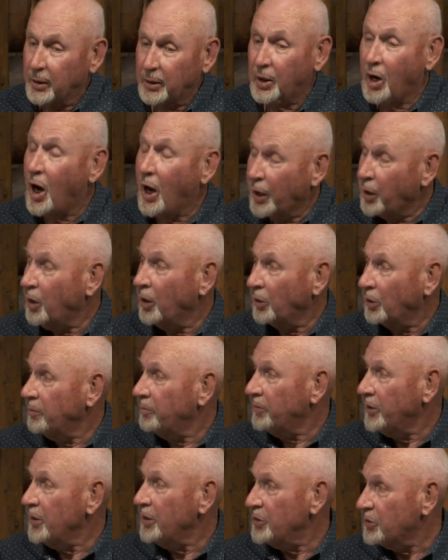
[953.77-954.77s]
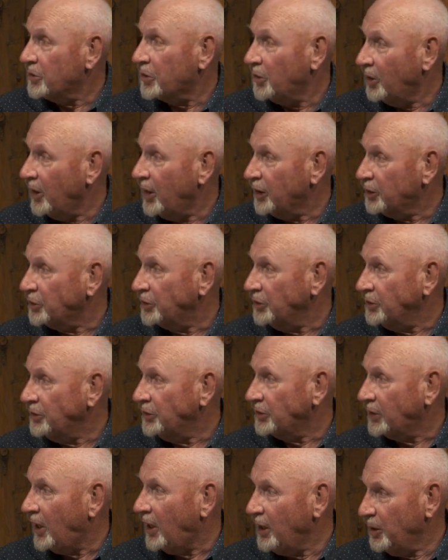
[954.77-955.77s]
got all of these
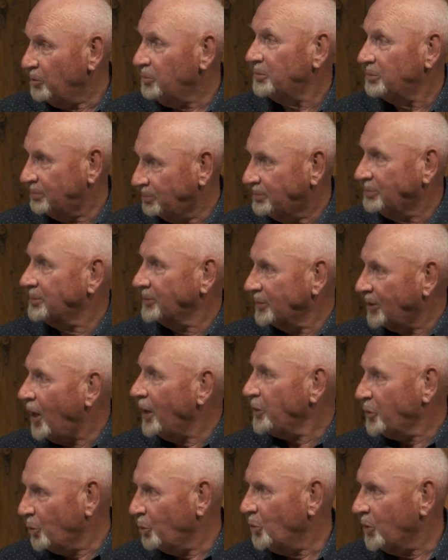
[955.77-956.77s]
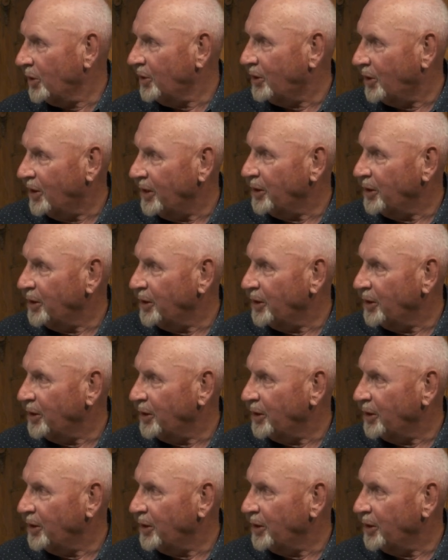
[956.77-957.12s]
collections. I got to work on